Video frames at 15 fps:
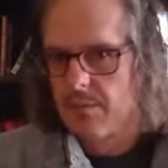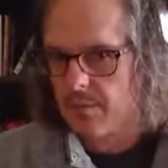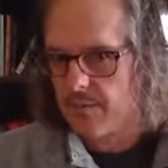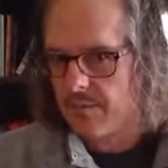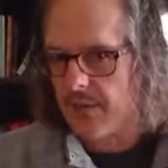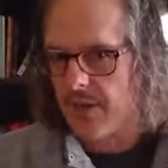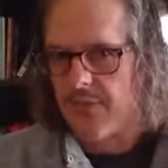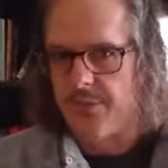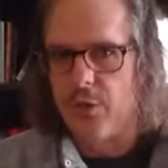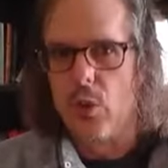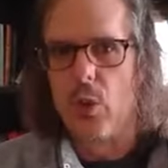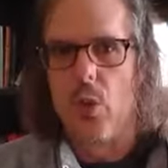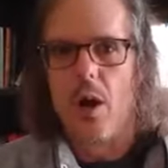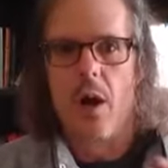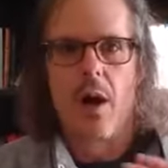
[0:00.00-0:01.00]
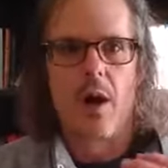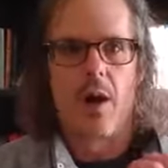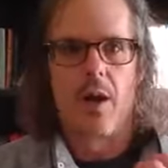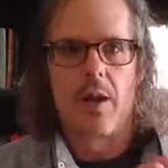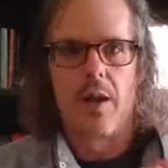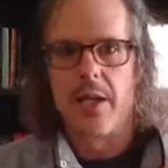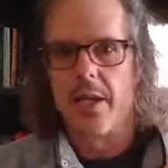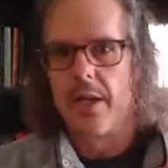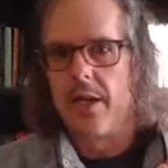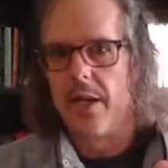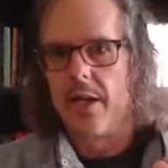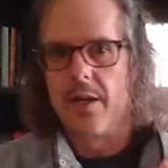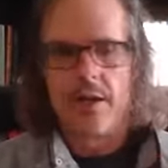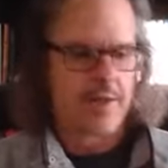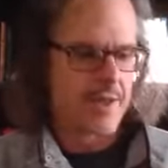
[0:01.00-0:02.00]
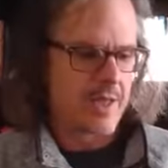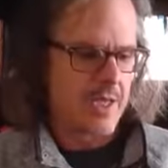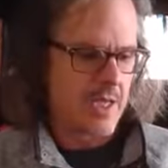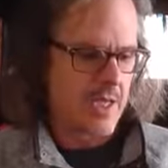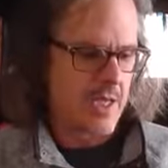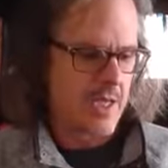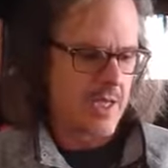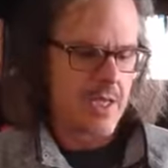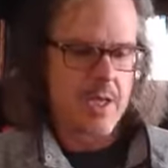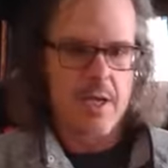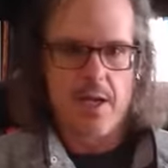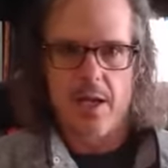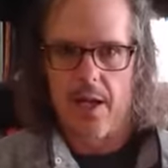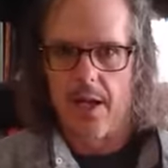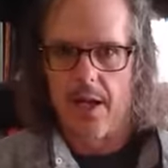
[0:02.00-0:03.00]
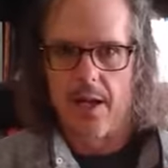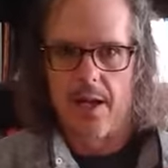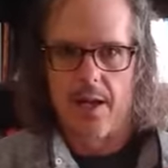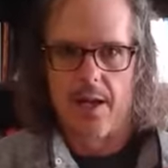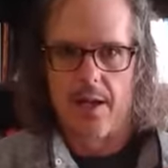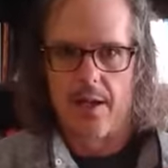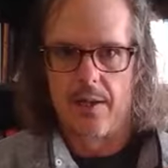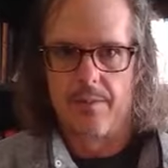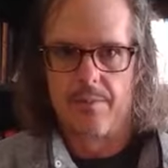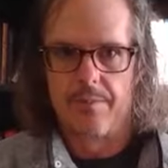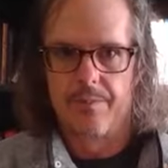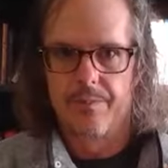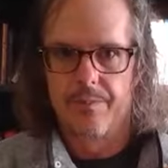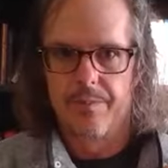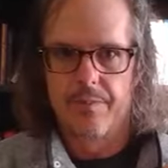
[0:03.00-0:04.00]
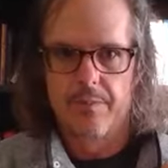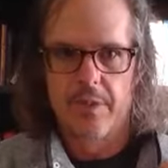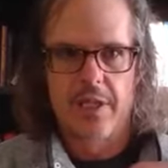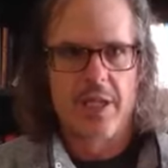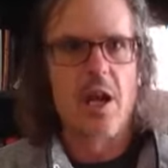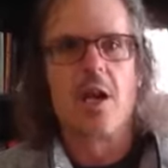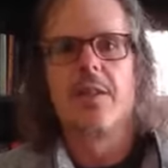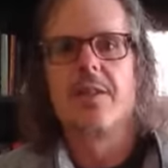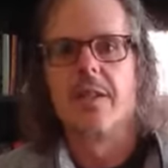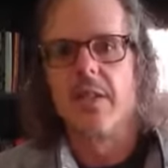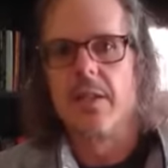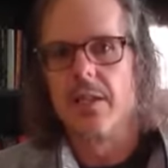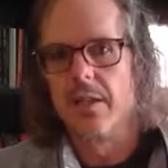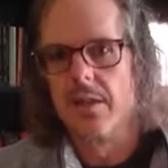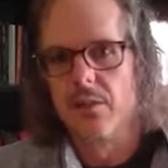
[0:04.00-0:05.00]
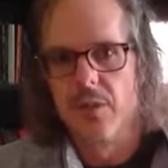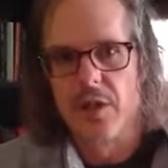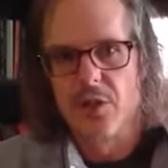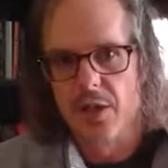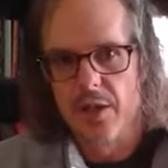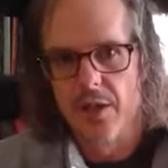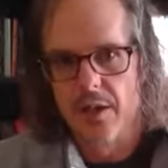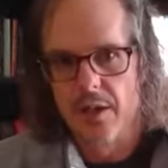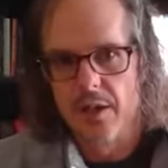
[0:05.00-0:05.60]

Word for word: if you are in the um, Chianti region,